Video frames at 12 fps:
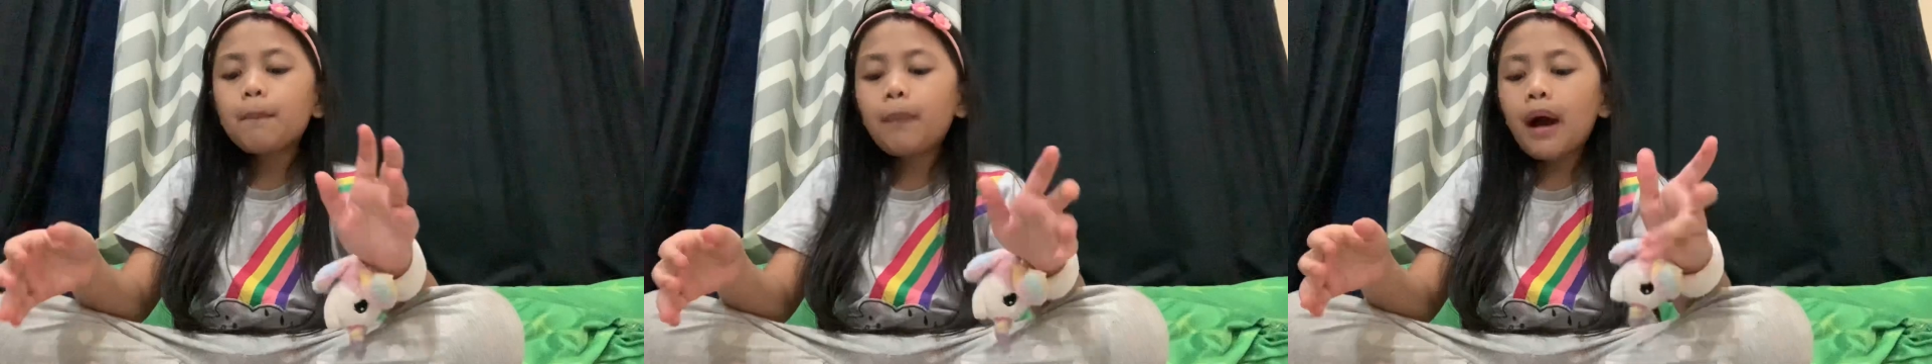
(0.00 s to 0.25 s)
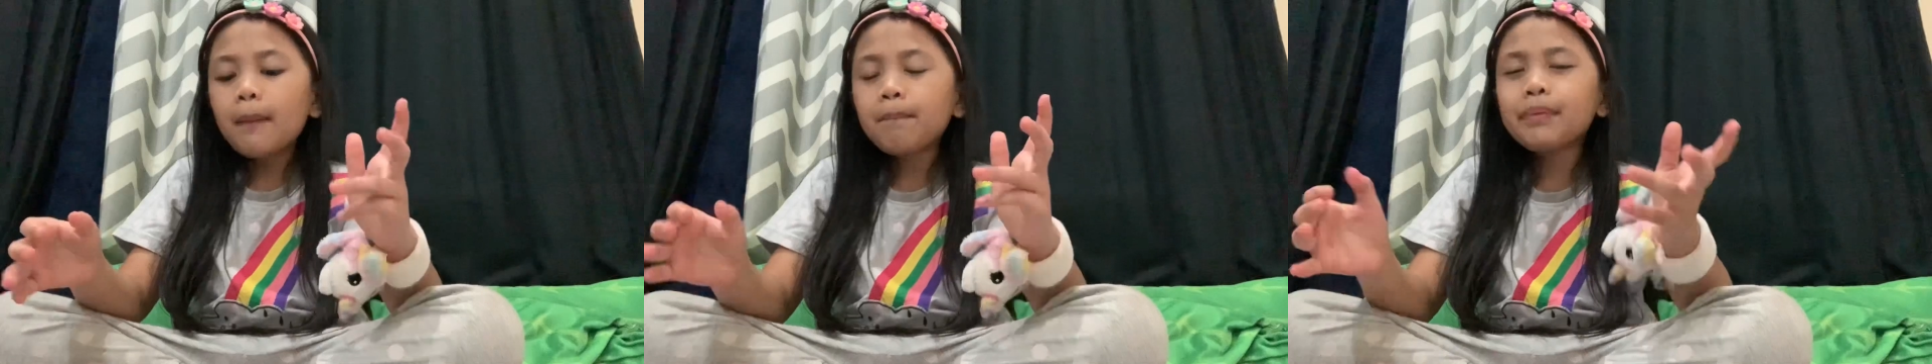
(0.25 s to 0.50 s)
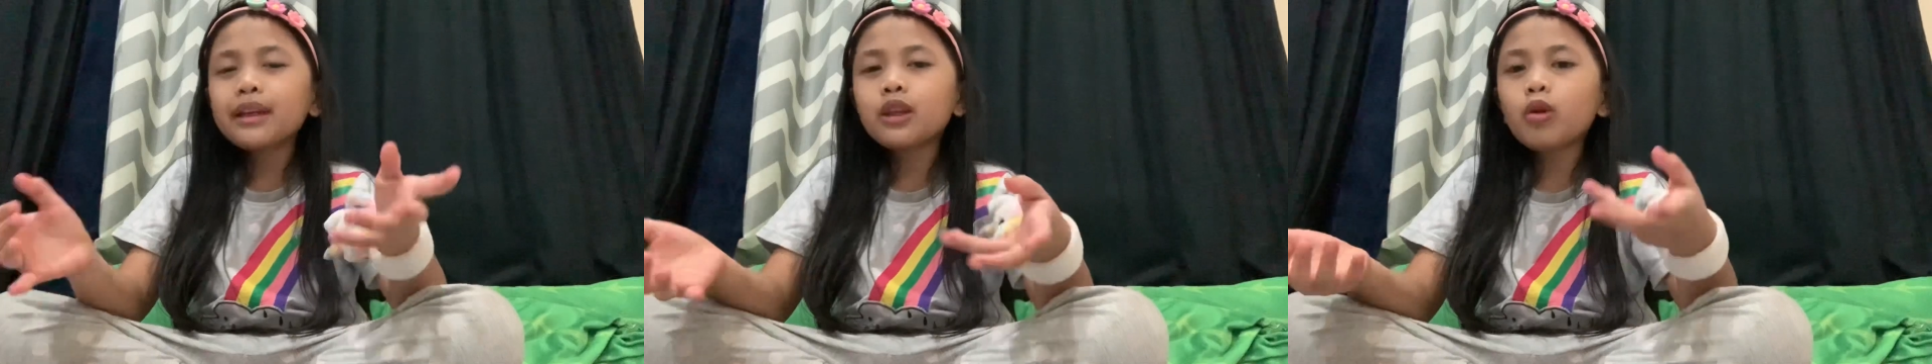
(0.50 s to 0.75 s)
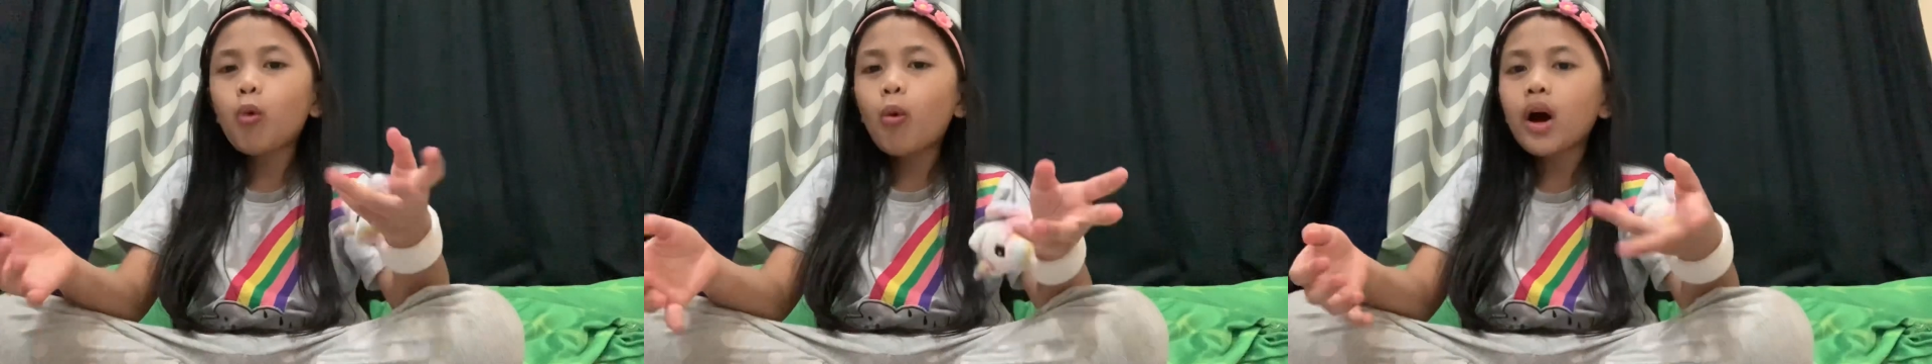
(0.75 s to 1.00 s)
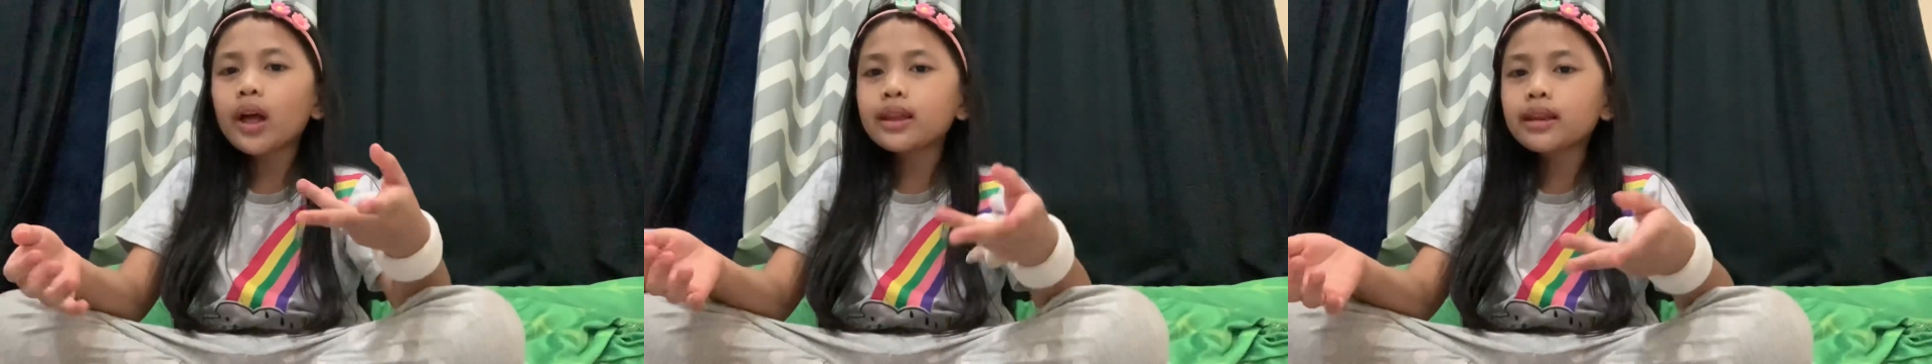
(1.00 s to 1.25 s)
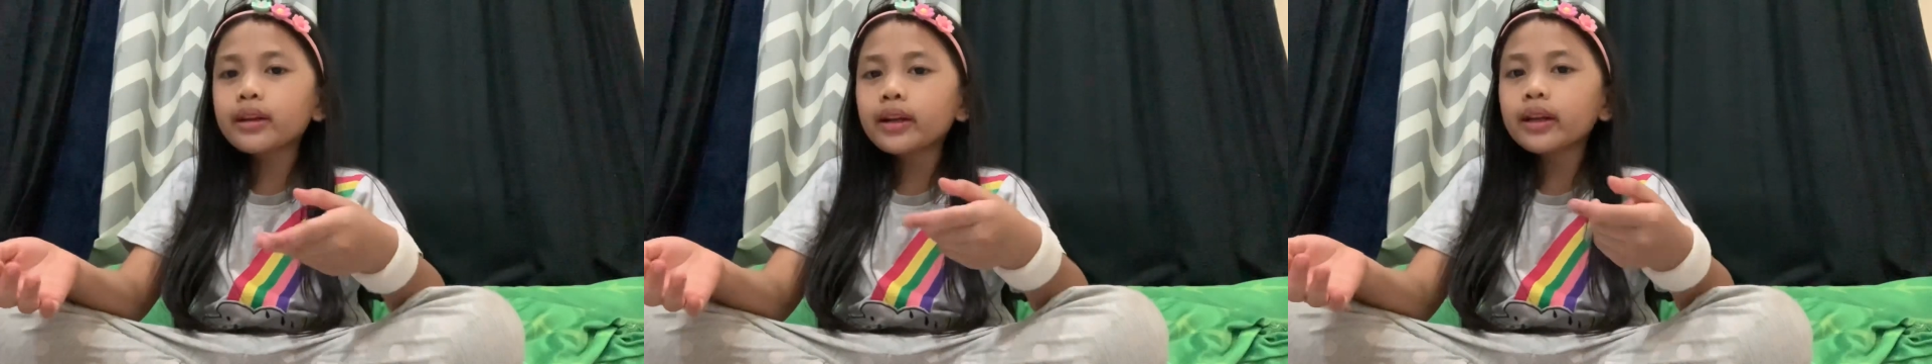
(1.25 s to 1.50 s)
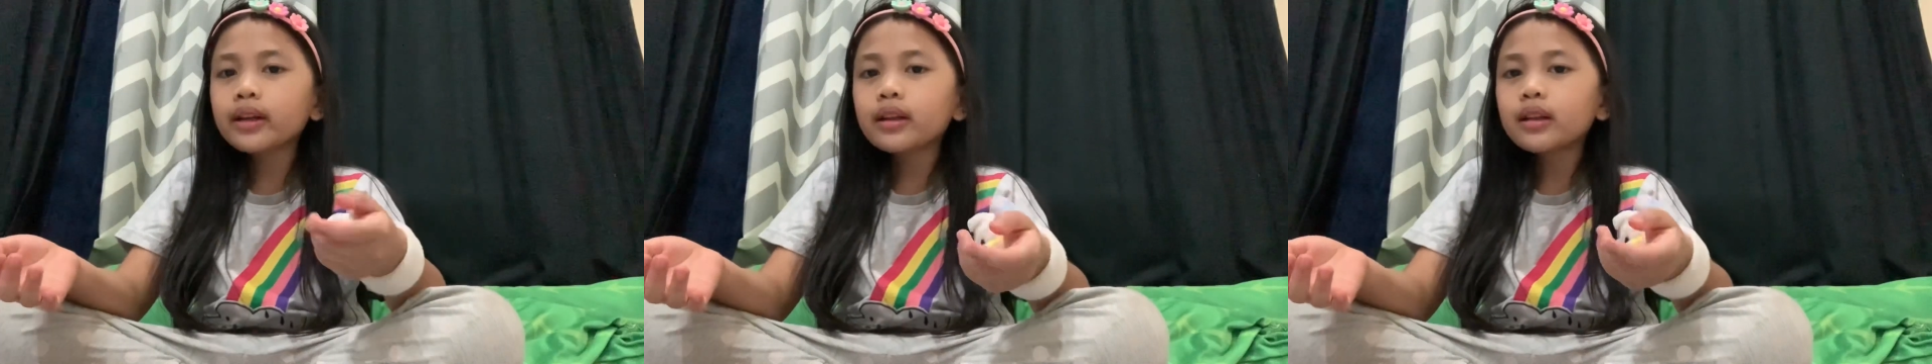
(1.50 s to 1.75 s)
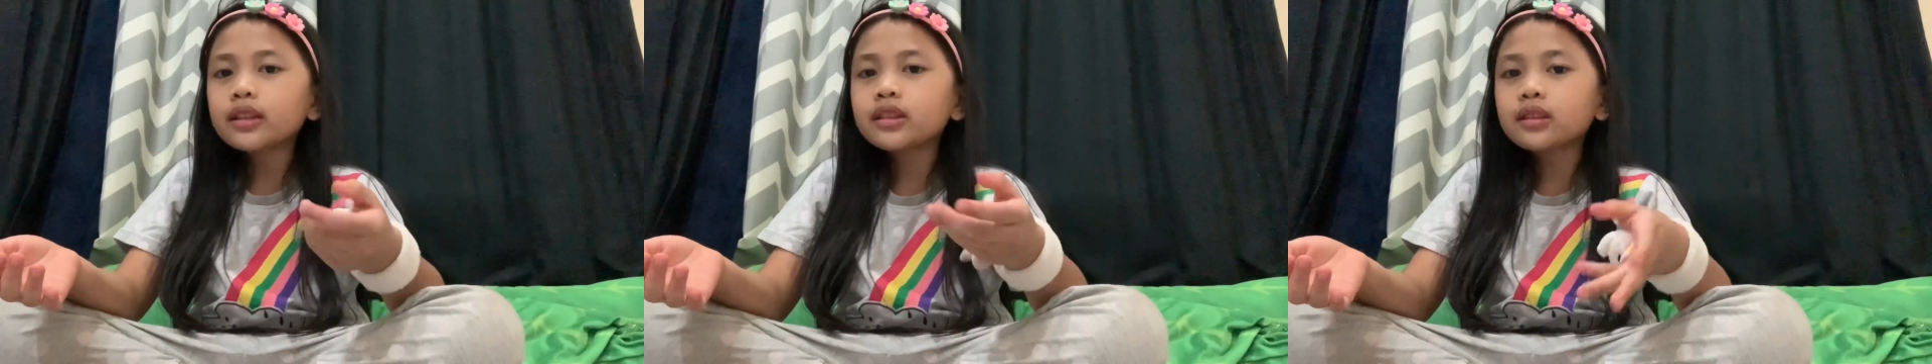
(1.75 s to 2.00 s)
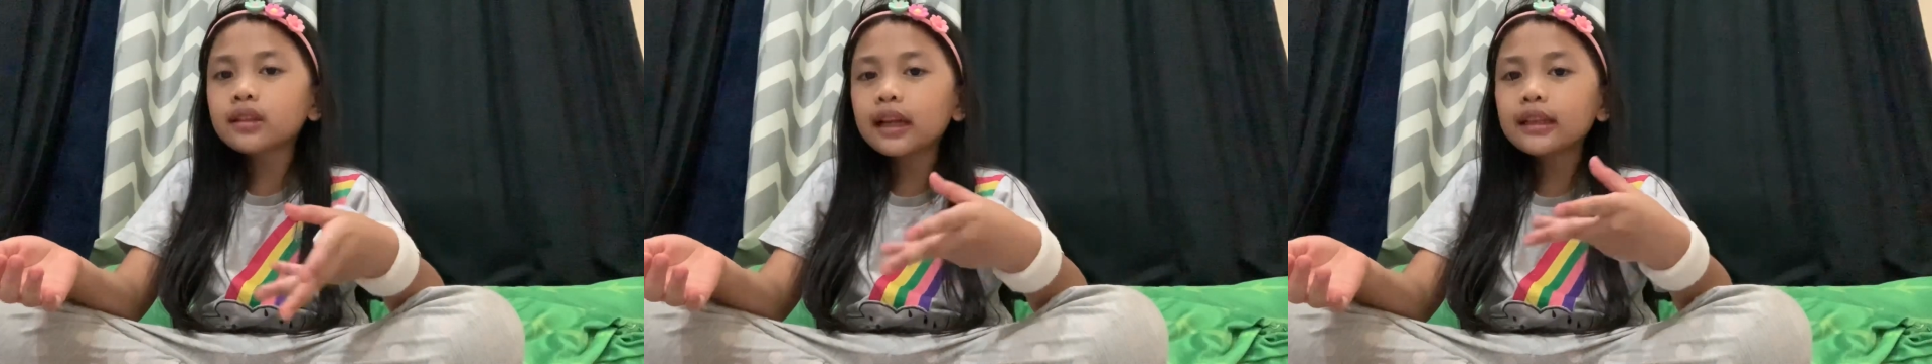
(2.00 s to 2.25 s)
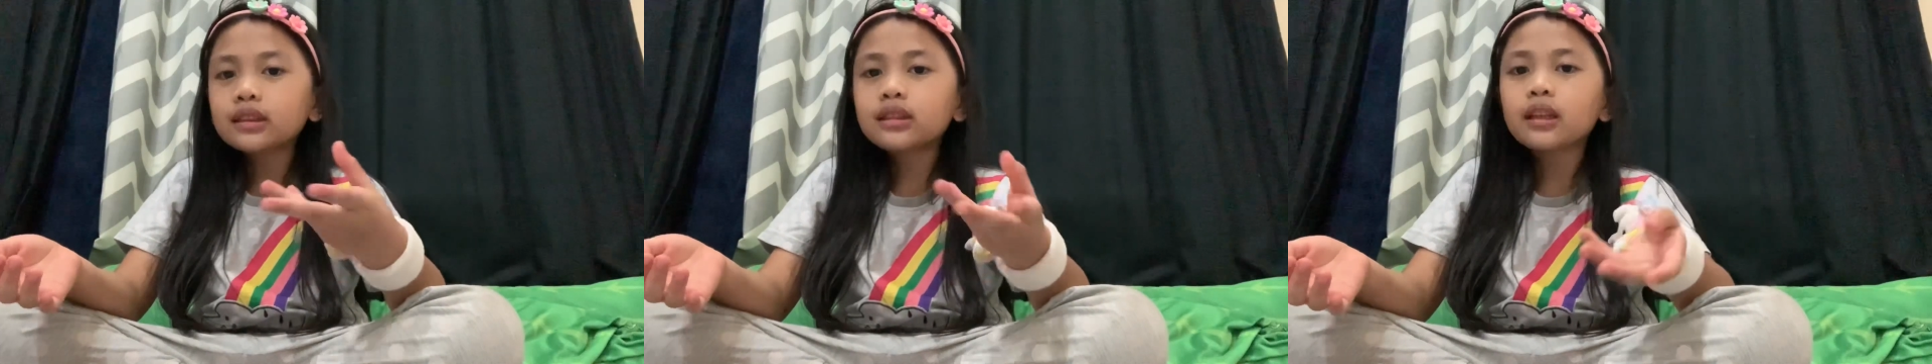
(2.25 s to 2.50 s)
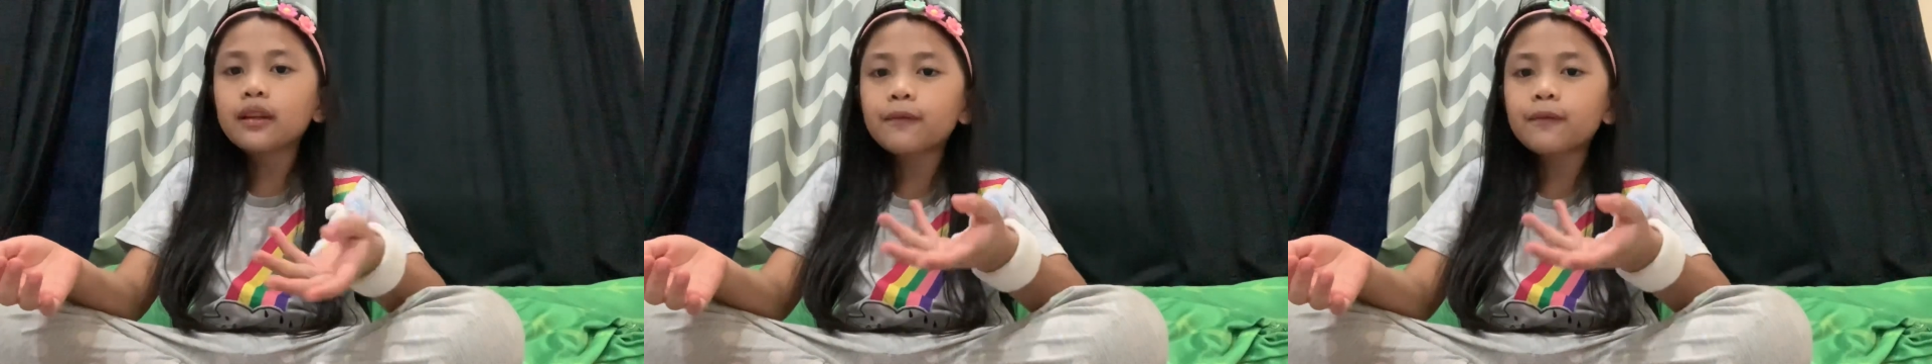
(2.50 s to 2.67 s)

puppet water stress